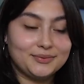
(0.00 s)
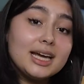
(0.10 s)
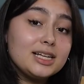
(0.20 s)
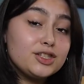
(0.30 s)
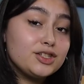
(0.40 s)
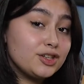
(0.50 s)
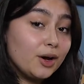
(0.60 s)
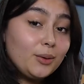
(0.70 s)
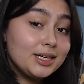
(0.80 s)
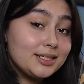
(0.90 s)
It's
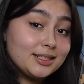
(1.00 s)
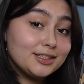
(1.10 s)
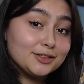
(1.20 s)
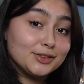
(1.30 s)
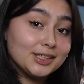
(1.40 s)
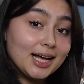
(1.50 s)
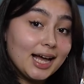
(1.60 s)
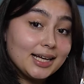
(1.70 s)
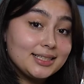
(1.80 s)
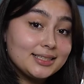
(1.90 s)
So Easy to
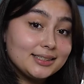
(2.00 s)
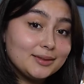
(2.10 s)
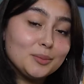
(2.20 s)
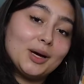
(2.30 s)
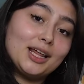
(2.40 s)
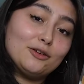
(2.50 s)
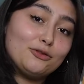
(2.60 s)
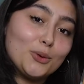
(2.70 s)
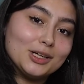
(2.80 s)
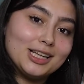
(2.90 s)
Forget by The
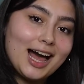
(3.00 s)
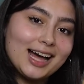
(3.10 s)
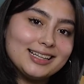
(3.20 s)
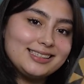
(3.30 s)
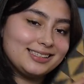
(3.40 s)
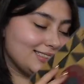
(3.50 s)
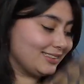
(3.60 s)
Four Lads,